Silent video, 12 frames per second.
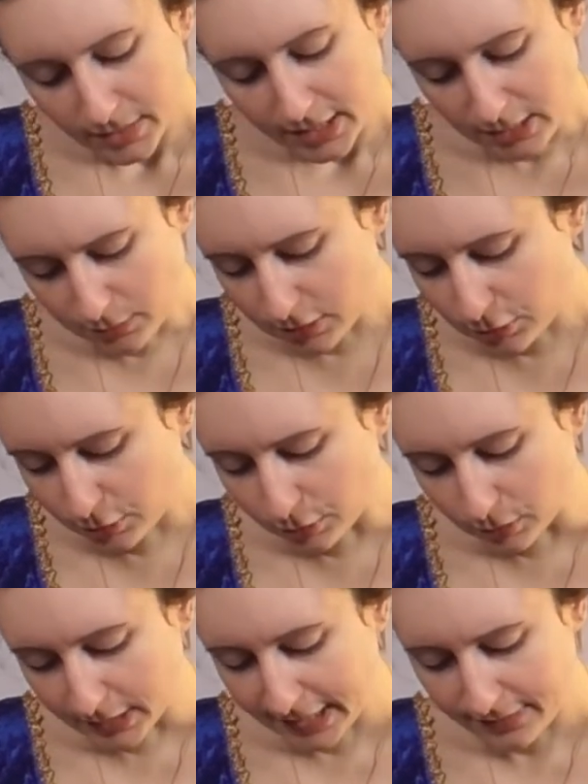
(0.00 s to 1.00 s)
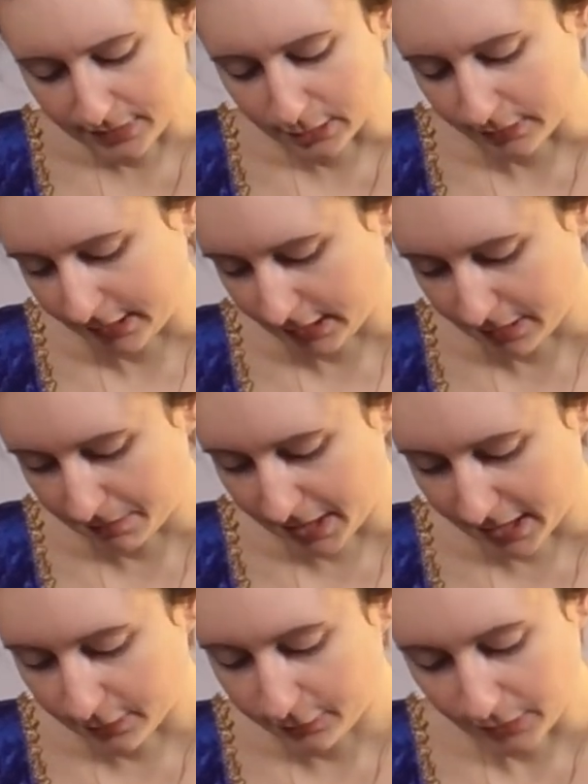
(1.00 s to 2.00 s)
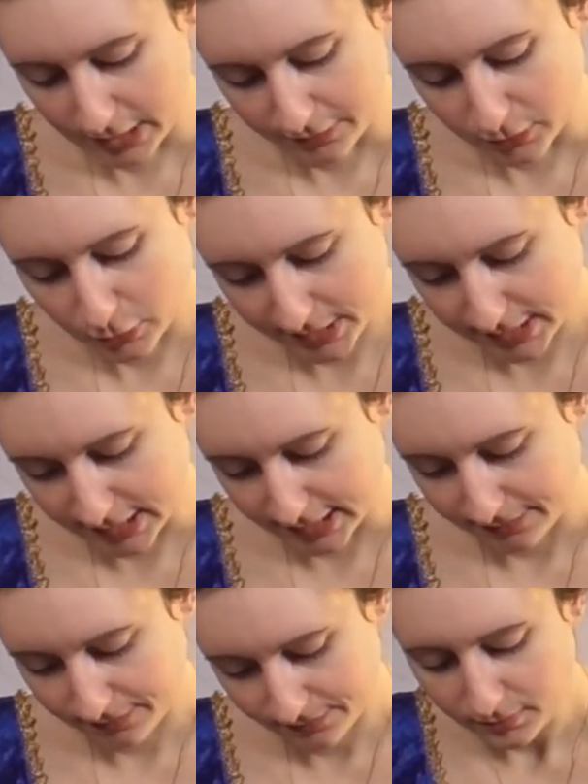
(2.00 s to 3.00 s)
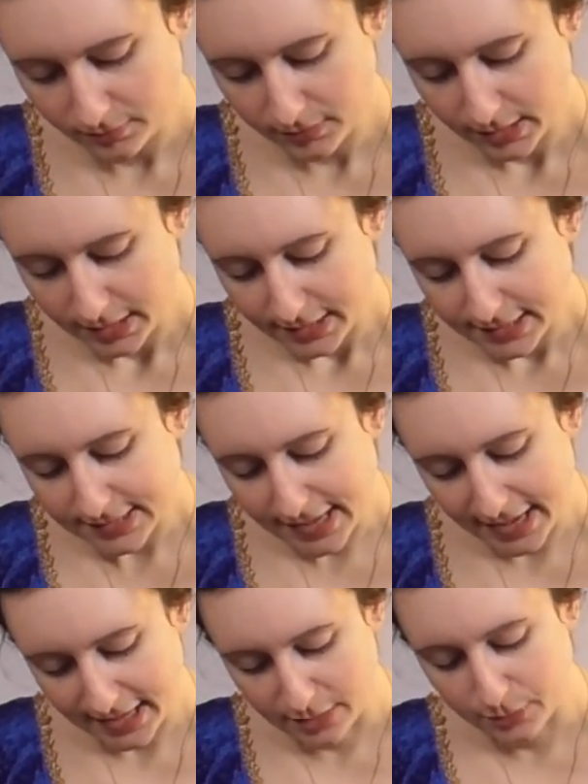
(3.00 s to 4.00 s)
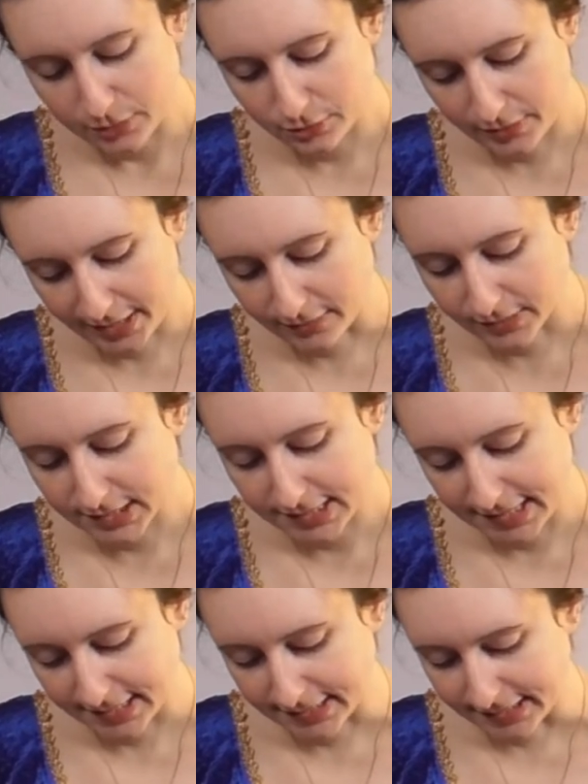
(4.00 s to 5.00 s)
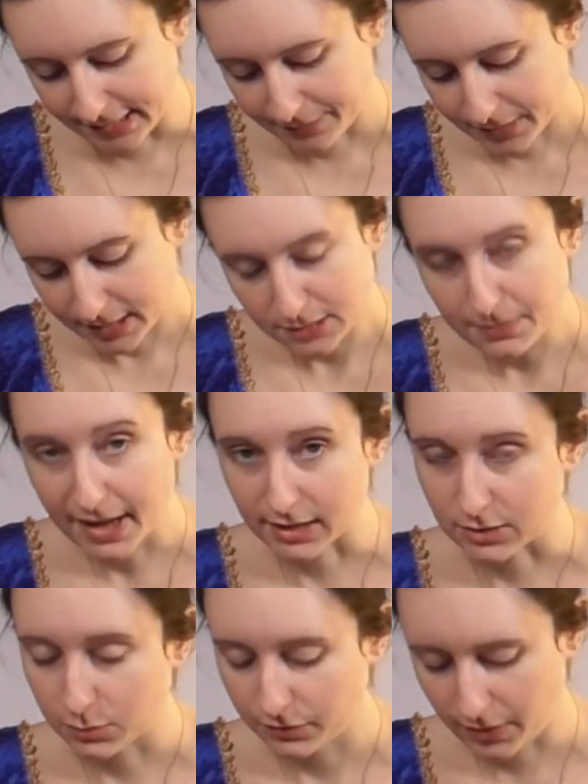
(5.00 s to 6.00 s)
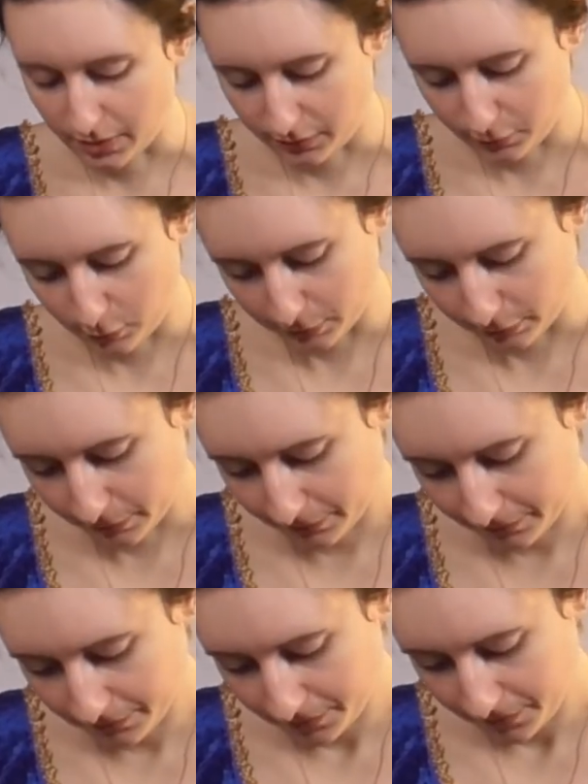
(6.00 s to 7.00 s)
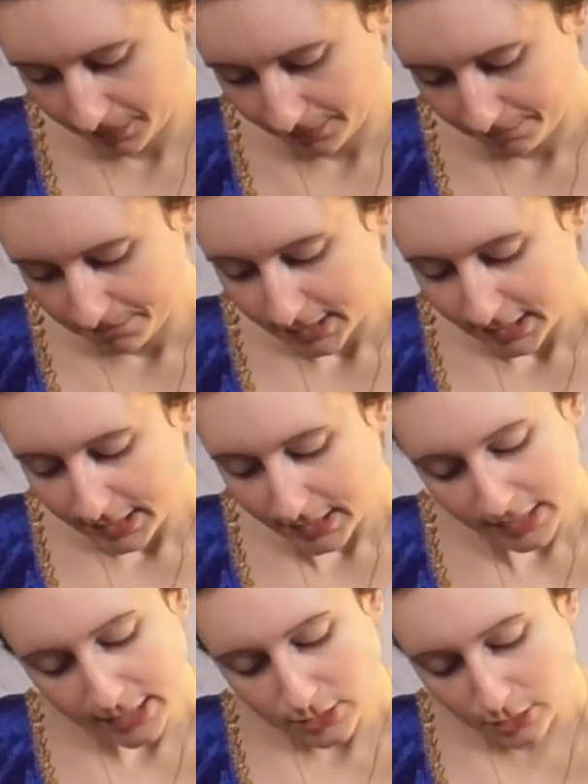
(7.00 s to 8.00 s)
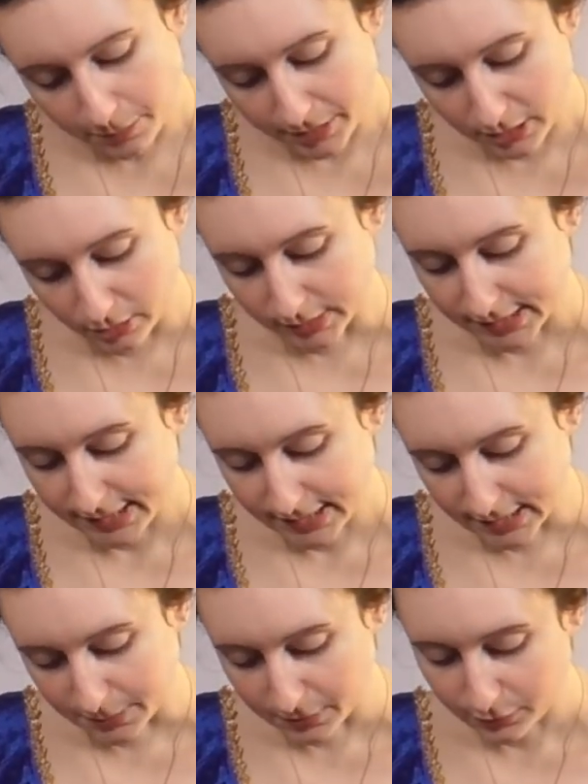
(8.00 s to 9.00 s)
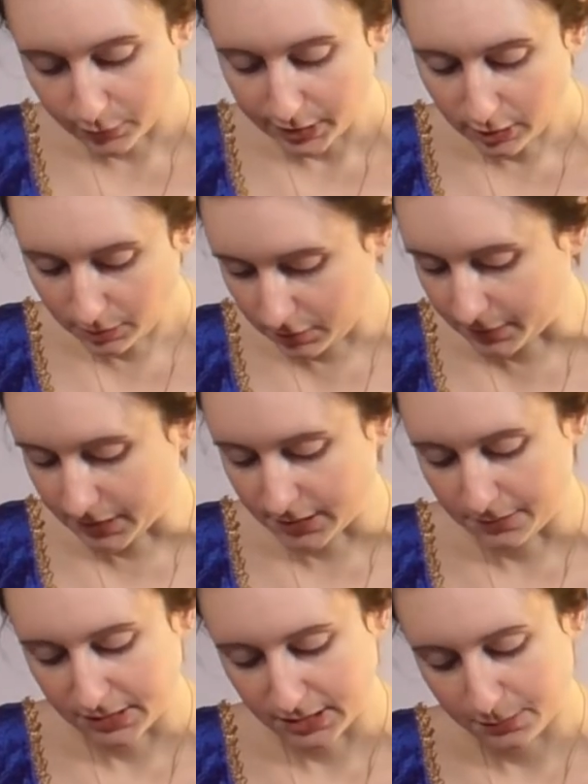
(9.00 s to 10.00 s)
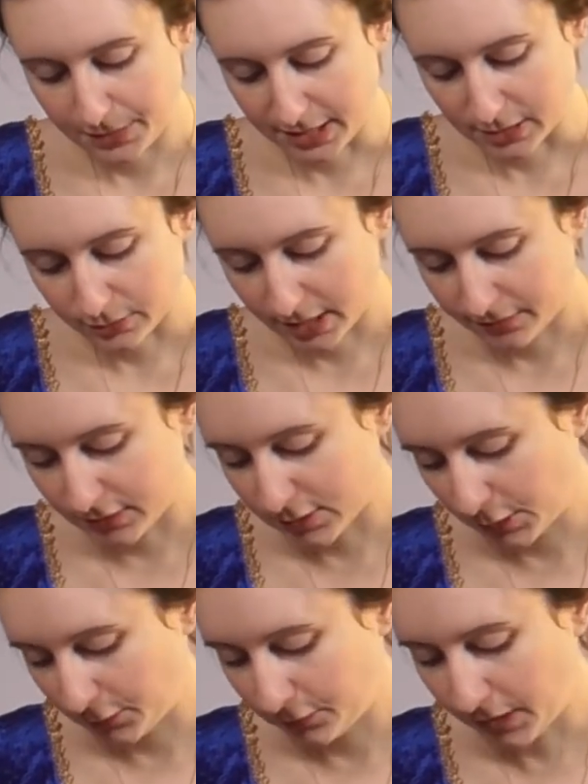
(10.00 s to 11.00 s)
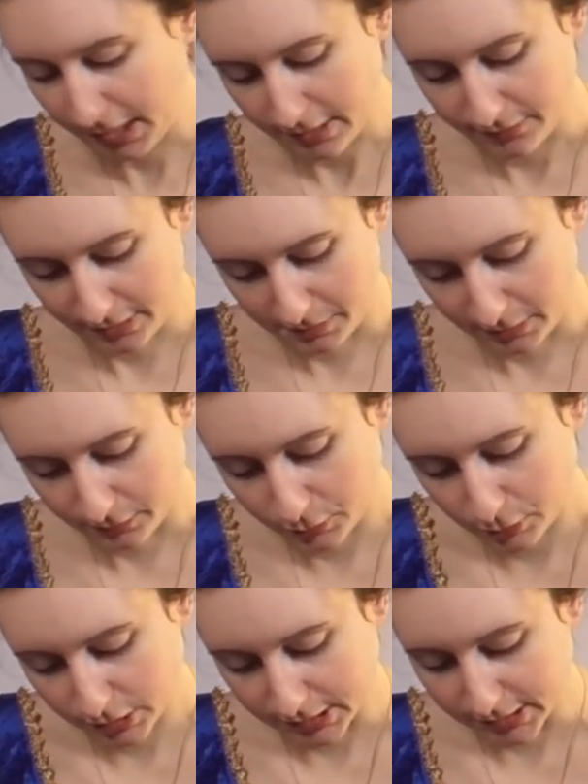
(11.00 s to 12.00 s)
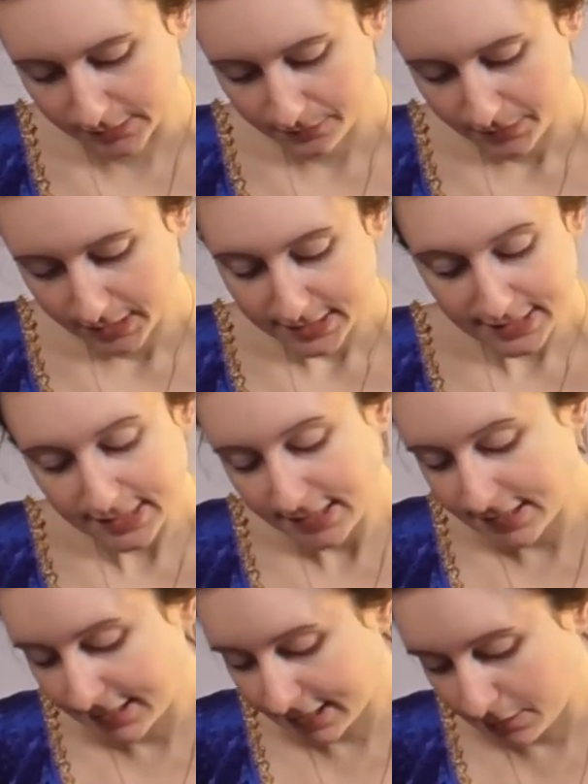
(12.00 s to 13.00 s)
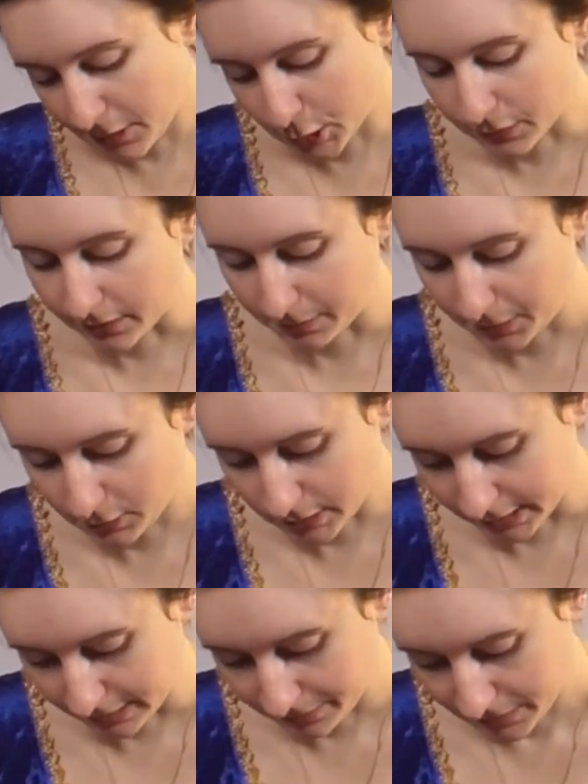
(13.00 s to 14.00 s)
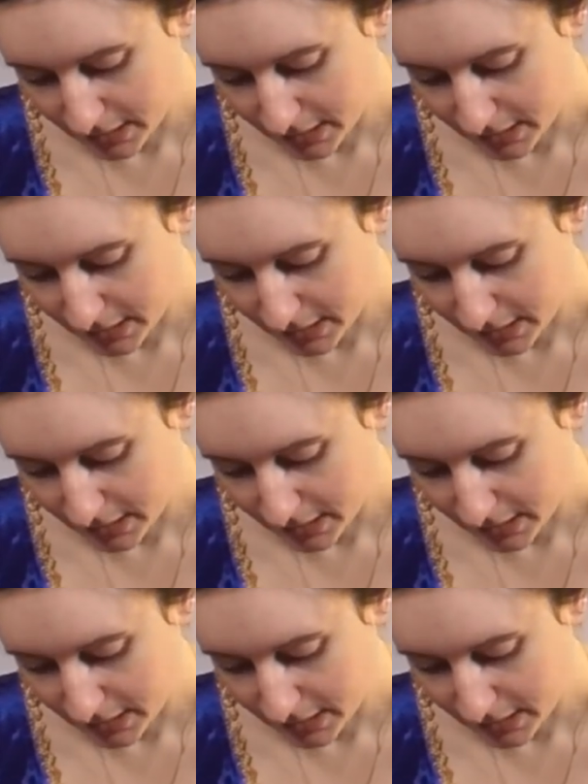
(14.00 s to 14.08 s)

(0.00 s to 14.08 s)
He was a tall, heavy-looking young man of 25. His air was grave and stately, and his manners were very formal. He had not been long seated before he complimented Mrs. Bennett on having so fine a family of daughters, said he had heard much of their beauty,